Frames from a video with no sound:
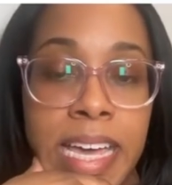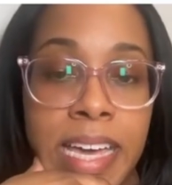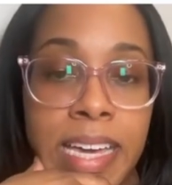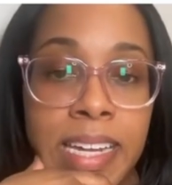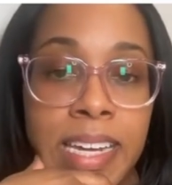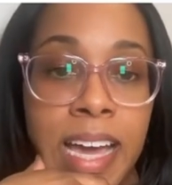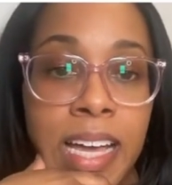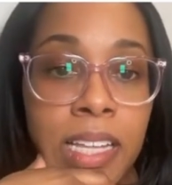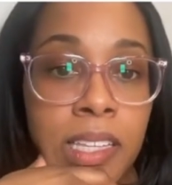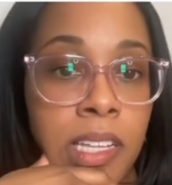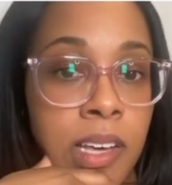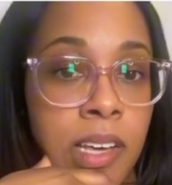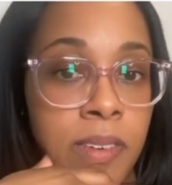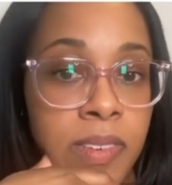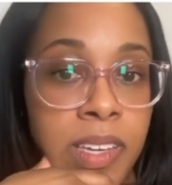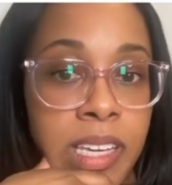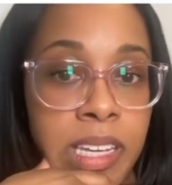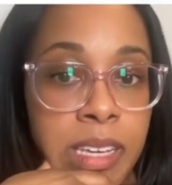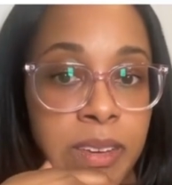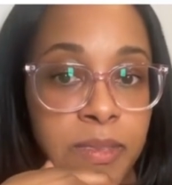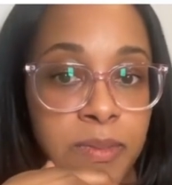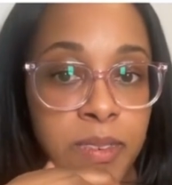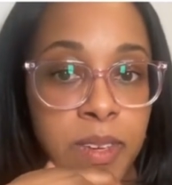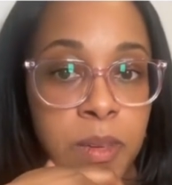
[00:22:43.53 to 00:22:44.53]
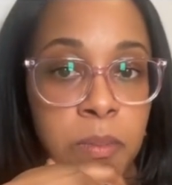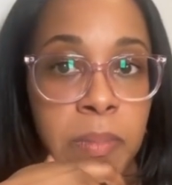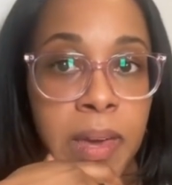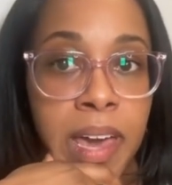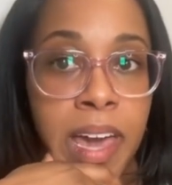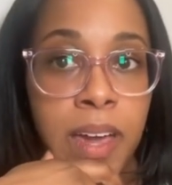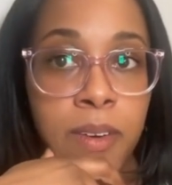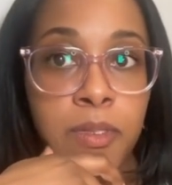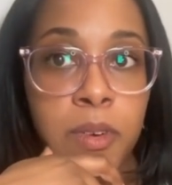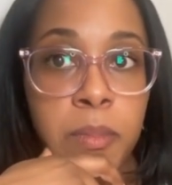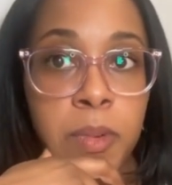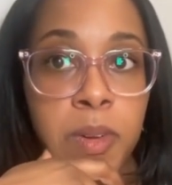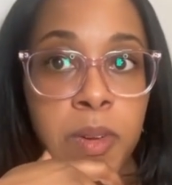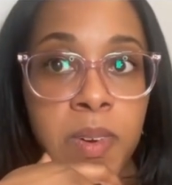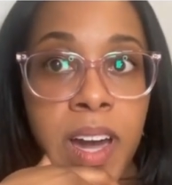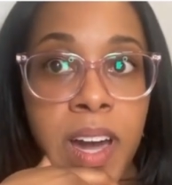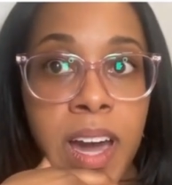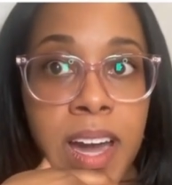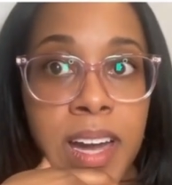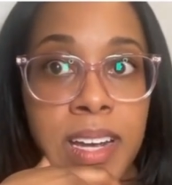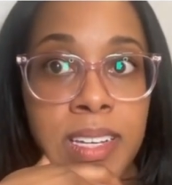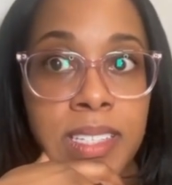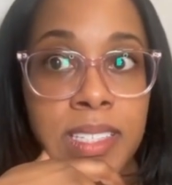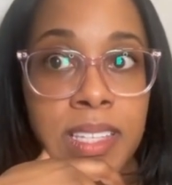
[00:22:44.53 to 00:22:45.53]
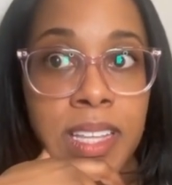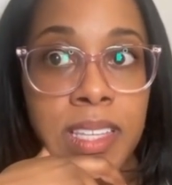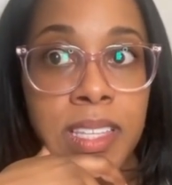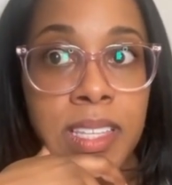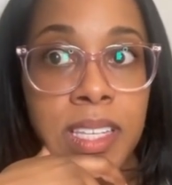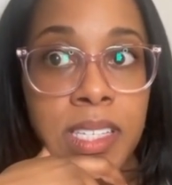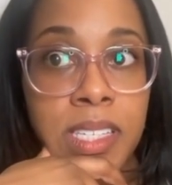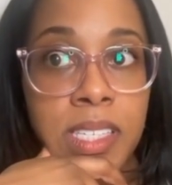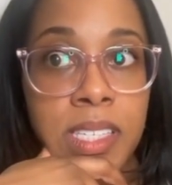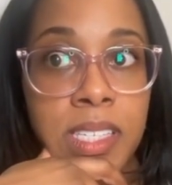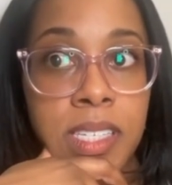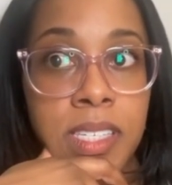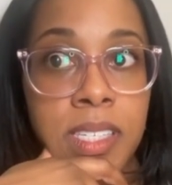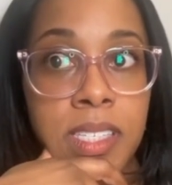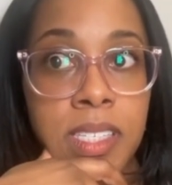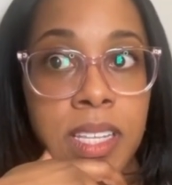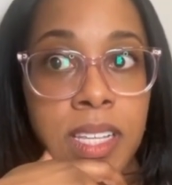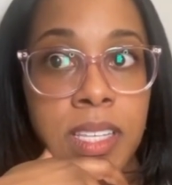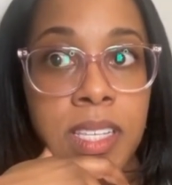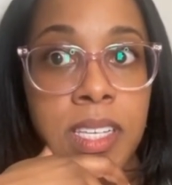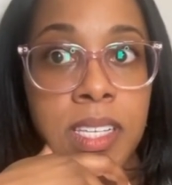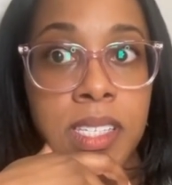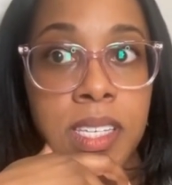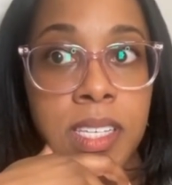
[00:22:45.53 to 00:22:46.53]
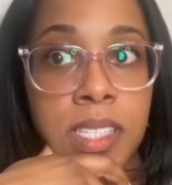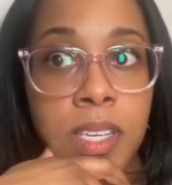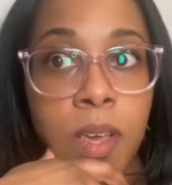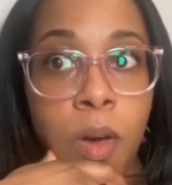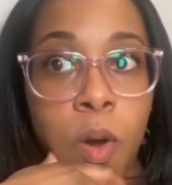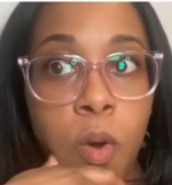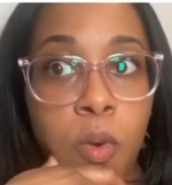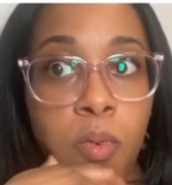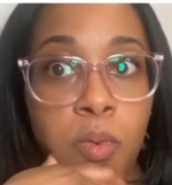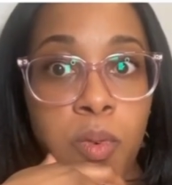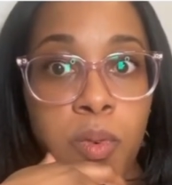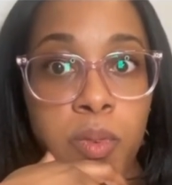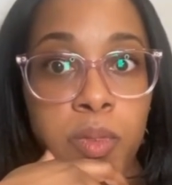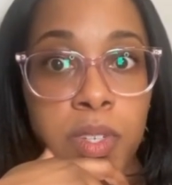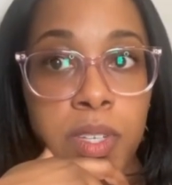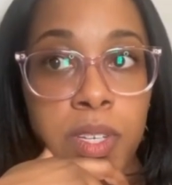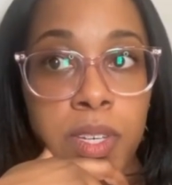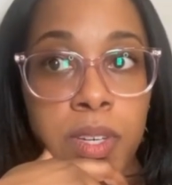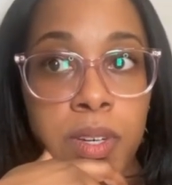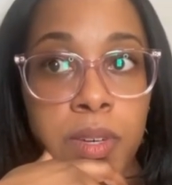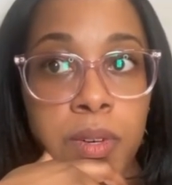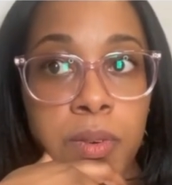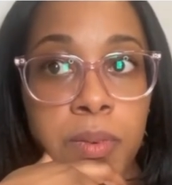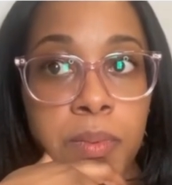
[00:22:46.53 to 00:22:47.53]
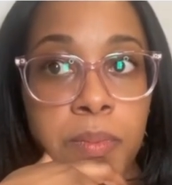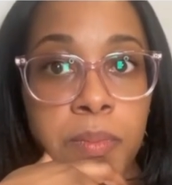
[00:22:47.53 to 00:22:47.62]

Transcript: I love getting feedback from you guys that this is helpful to you.